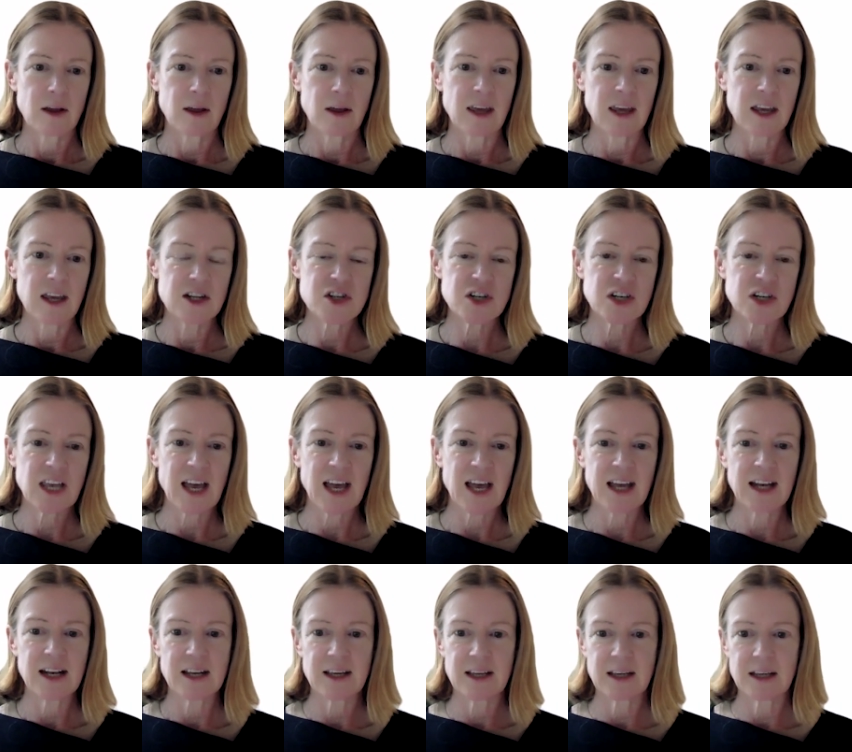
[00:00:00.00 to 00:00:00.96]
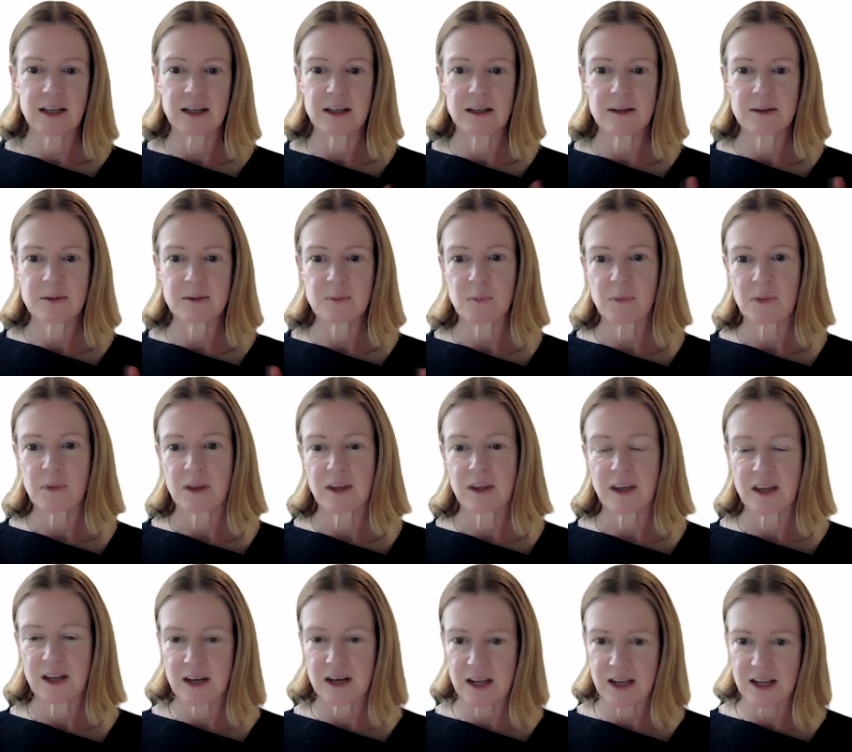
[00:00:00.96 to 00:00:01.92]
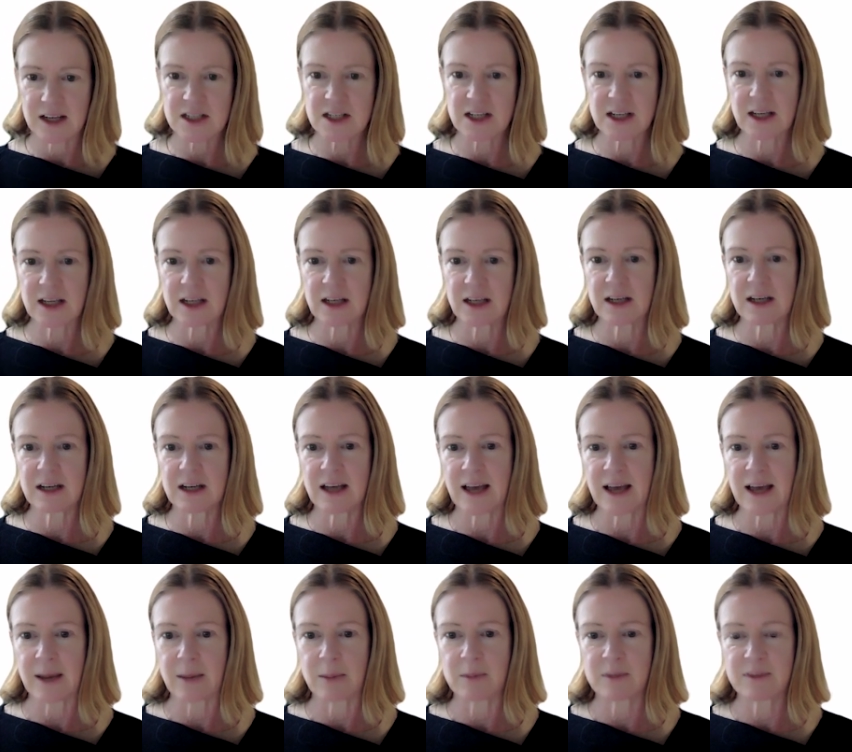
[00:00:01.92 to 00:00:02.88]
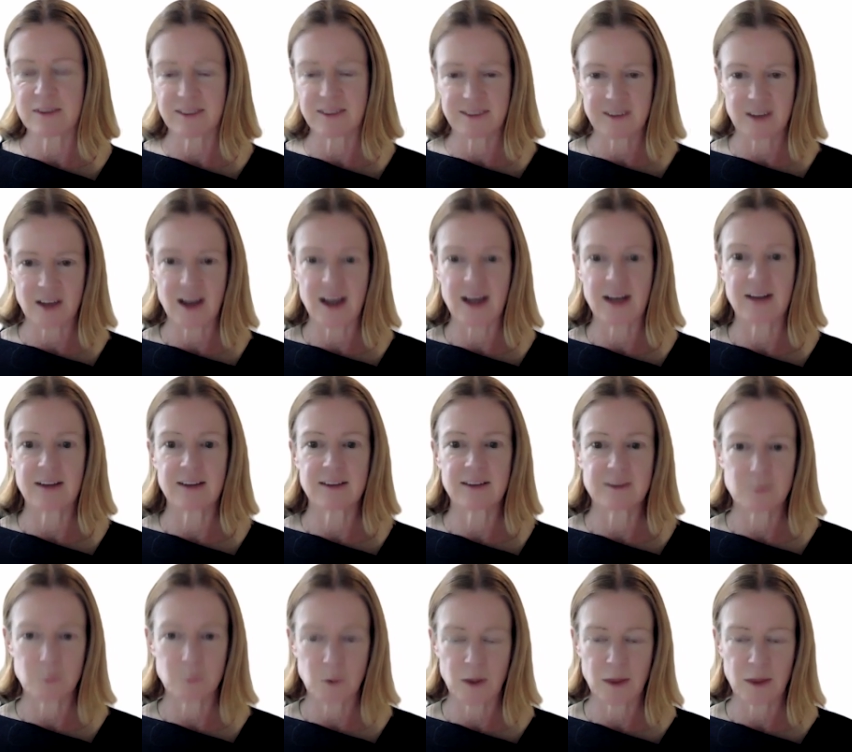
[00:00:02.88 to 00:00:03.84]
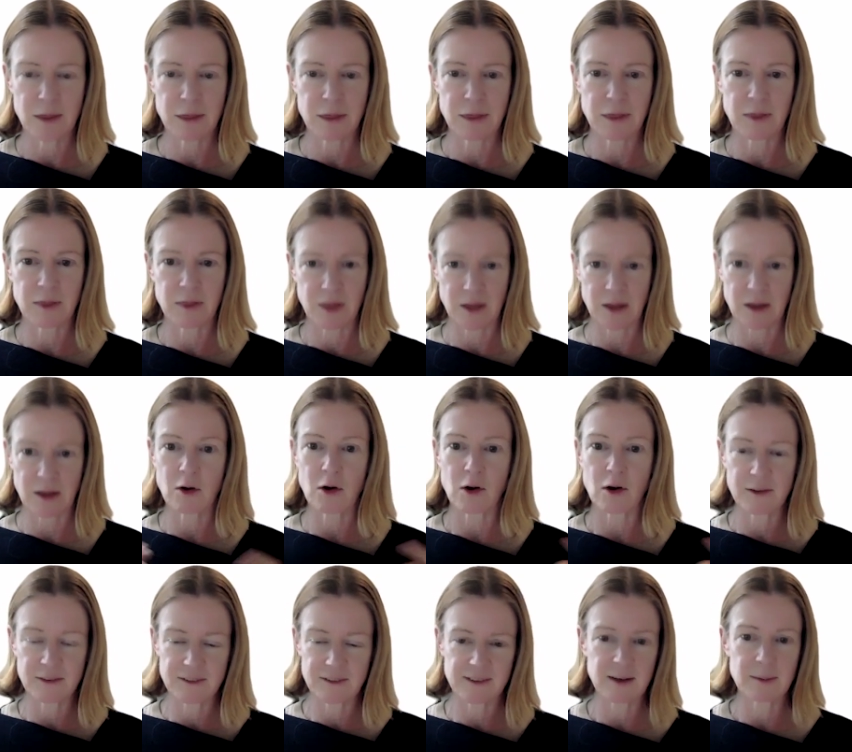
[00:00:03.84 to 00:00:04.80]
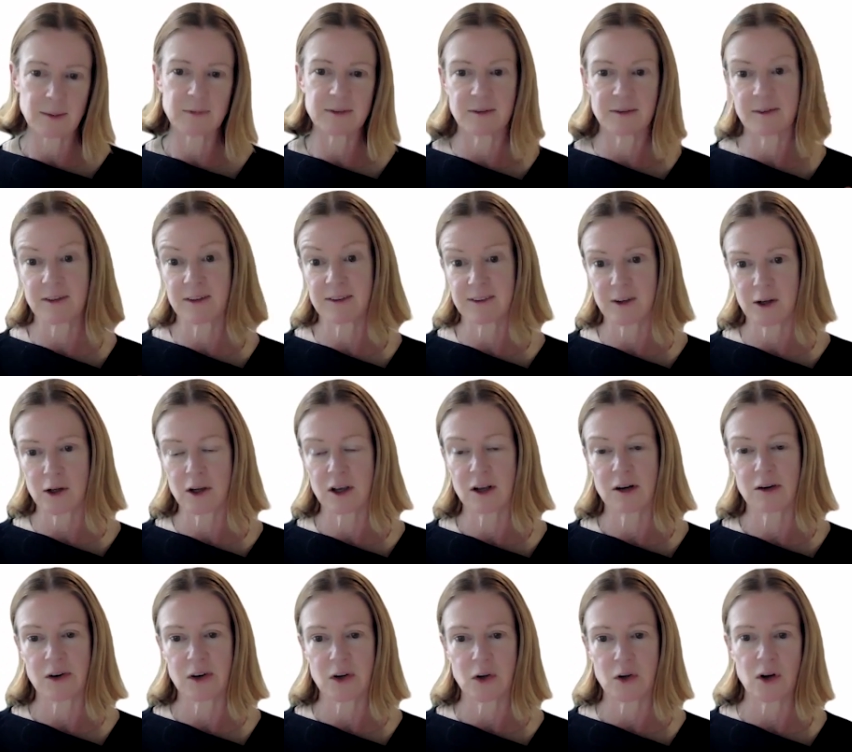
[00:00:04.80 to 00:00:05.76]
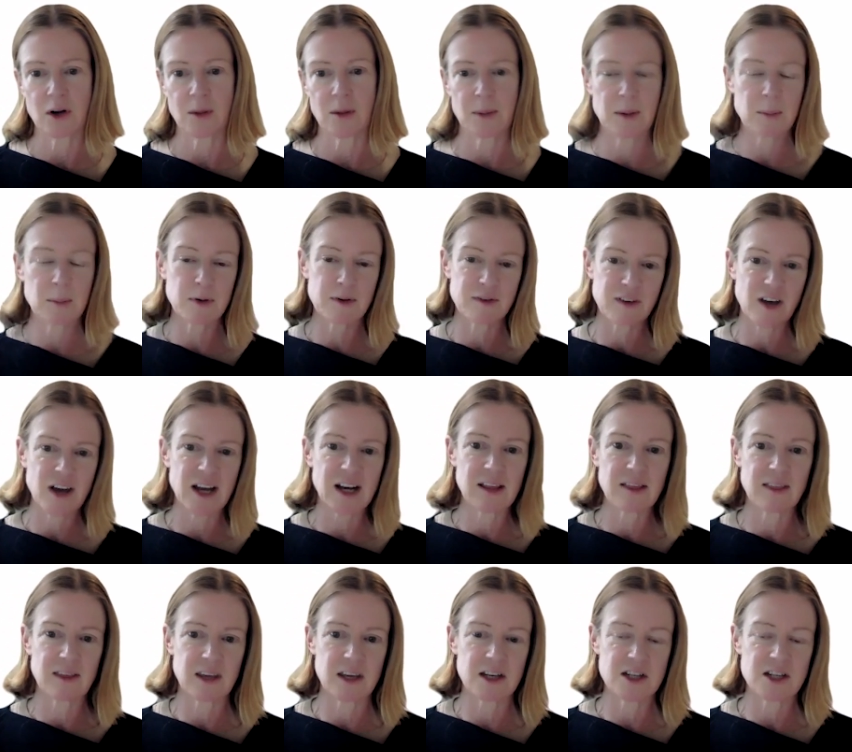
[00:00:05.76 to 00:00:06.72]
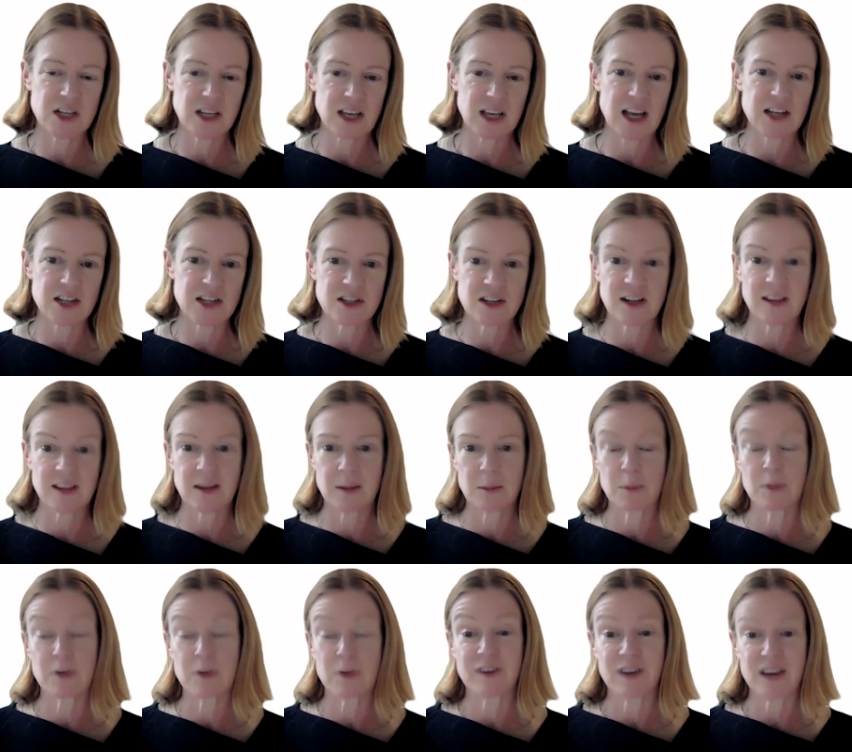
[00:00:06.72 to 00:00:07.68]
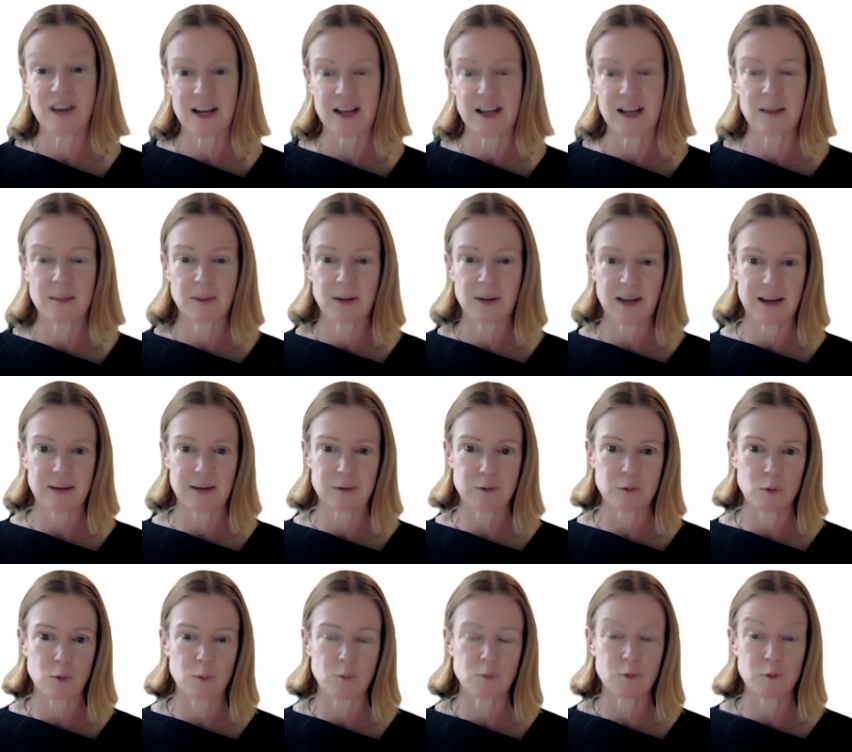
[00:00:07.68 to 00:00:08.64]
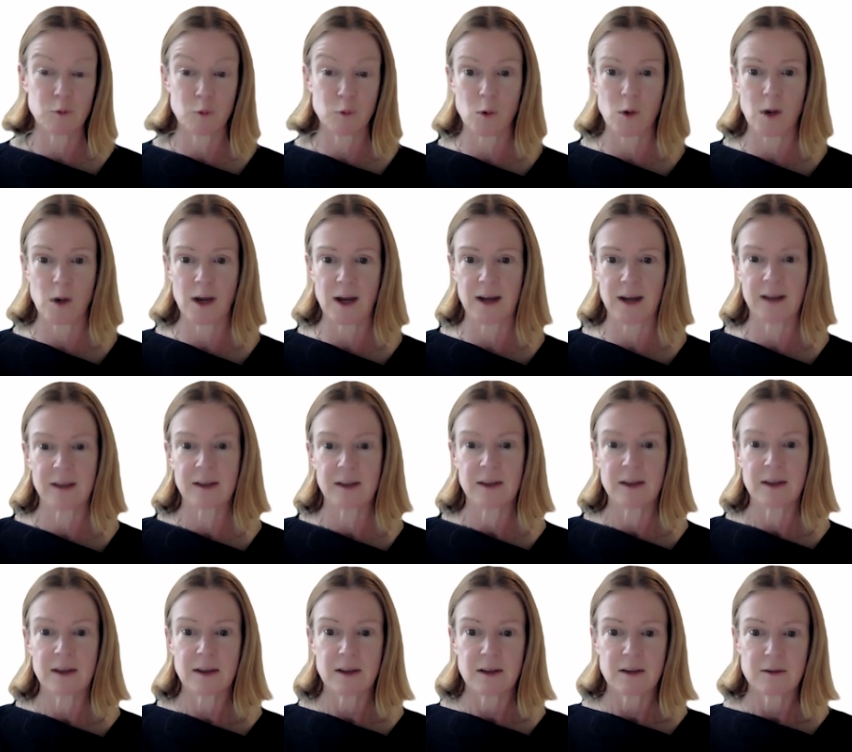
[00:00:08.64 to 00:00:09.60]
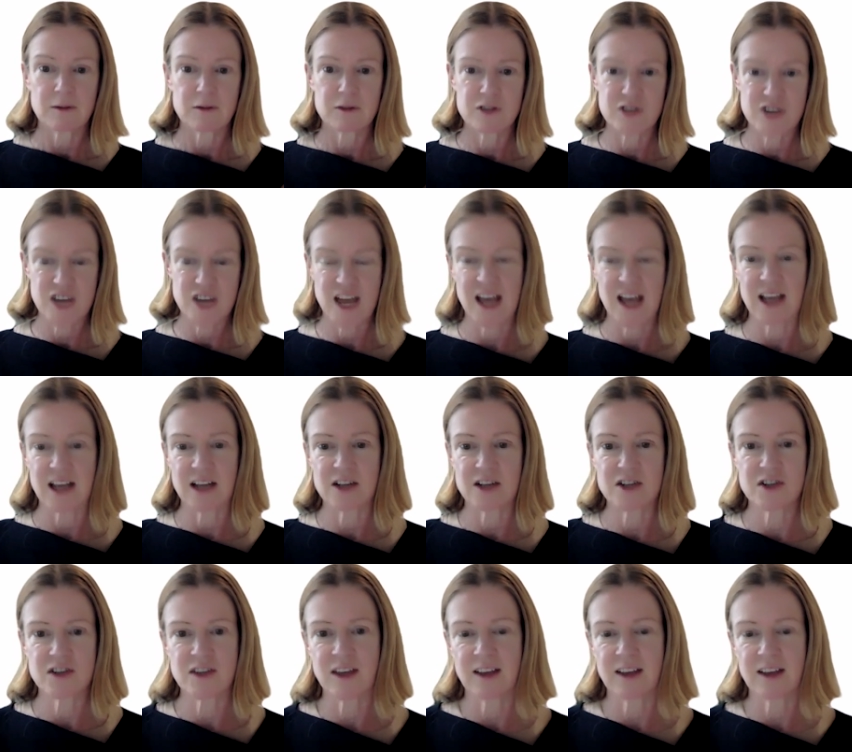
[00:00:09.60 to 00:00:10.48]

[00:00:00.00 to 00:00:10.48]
educating, connecting designers with the concepts of the circular economy, providing the education, and then providing the platform for change.